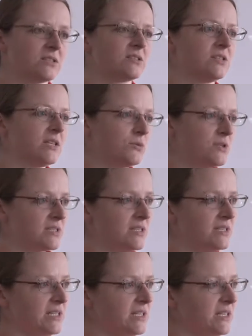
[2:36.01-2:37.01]
just sequence
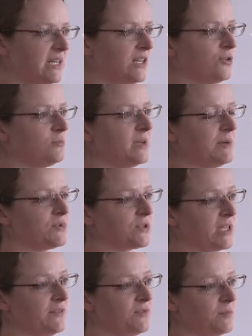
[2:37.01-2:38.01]
their DNA, and you'll be able
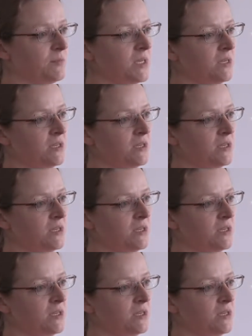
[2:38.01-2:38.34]
to give them